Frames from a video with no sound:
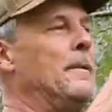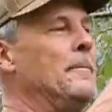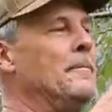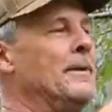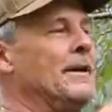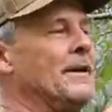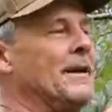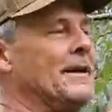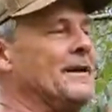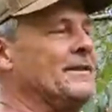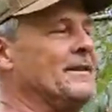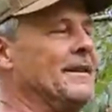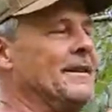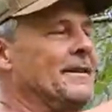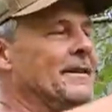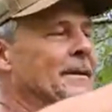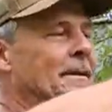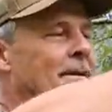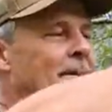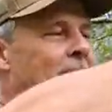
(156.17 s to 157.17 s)
but like I said,
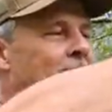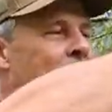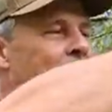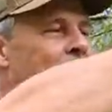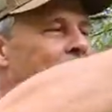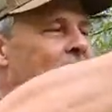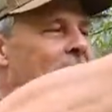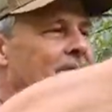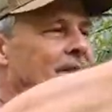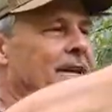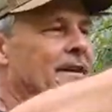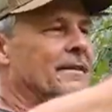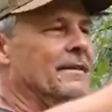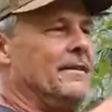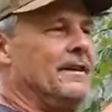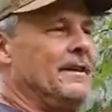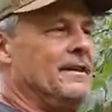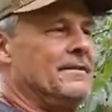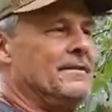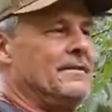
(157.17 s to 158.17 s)
you can see
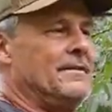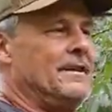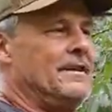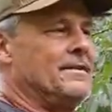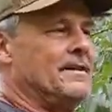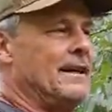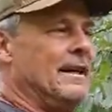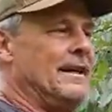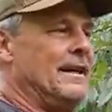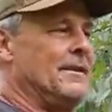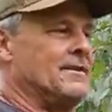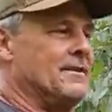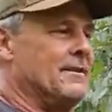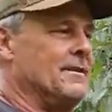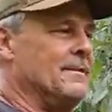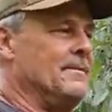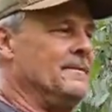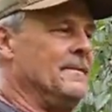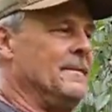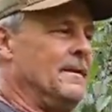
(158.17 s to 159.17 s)
these, these guys
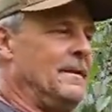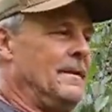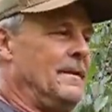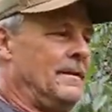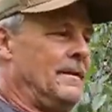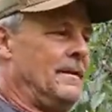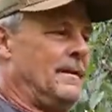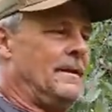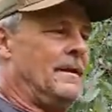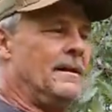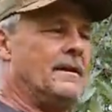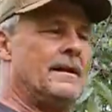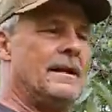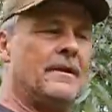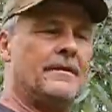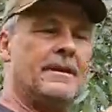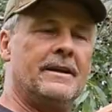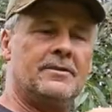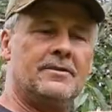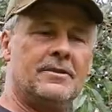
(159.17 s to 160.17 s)
are,
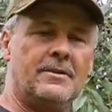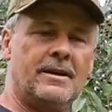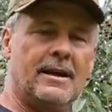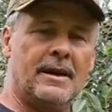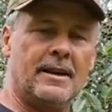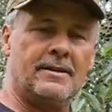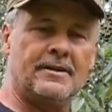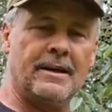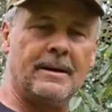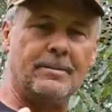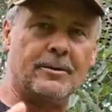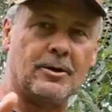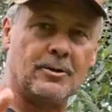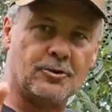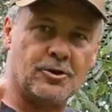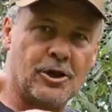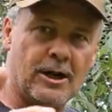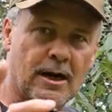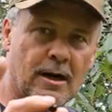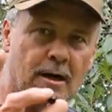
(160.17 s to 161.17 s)
now these are not a typical
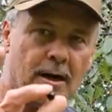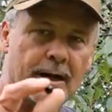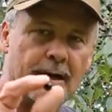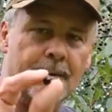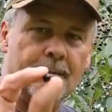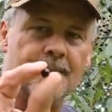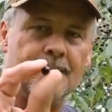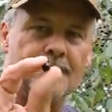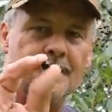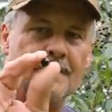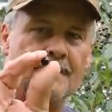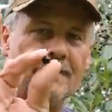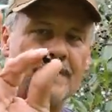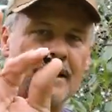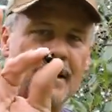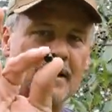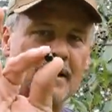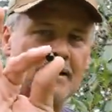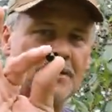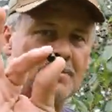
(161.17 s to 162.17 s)
cherry,
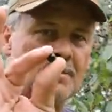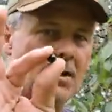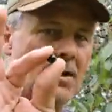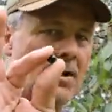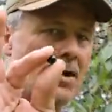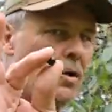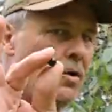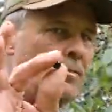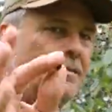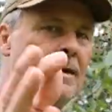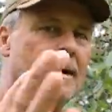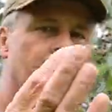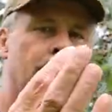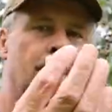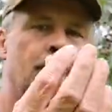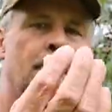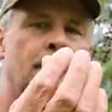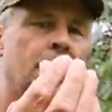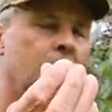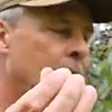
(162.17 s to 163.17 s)
very small,
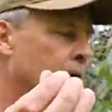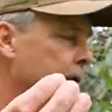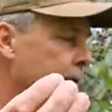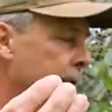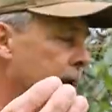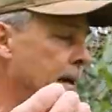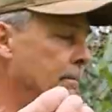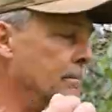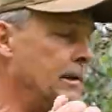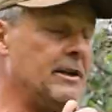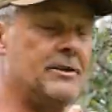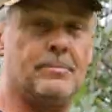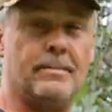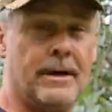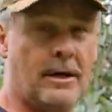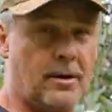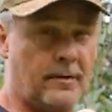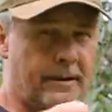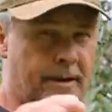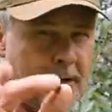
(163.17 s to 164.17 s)
not much
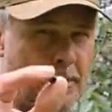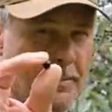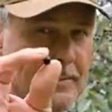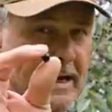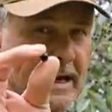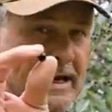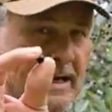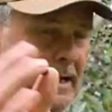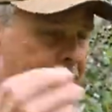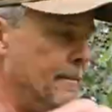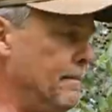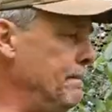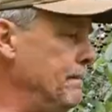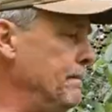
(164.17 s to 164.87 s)
bigger than a pea.